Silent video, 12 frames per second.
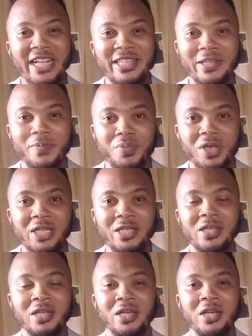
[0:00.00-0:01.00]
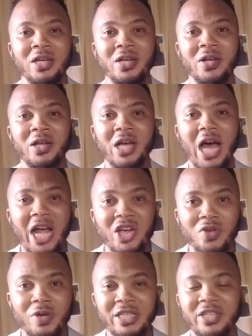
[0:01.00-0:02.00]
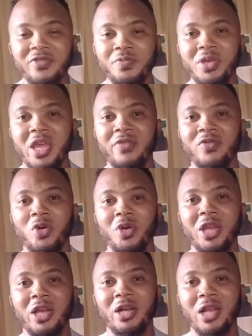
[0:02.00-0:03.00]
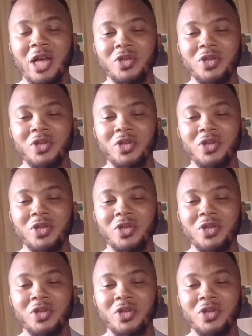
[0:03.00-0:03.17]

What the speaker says: exhibit aggressive behavior in the